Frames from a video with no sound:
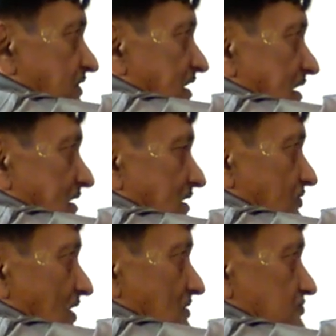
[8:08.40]
D
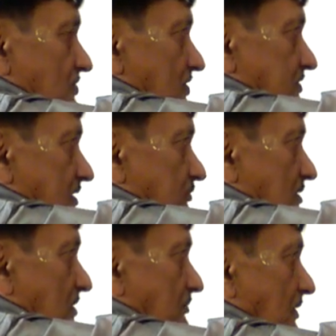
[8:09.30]
is also written
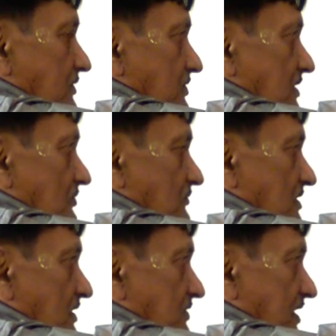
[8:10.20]
from upward to
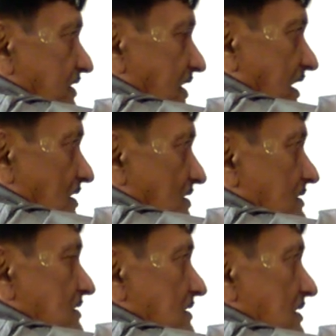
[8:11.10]
downward at right angle,
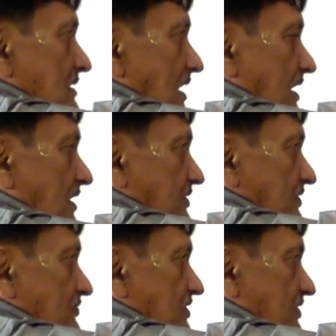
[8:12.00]
and it
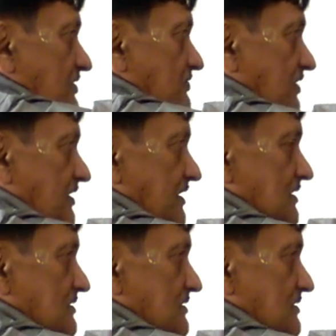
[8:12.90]
is written thick.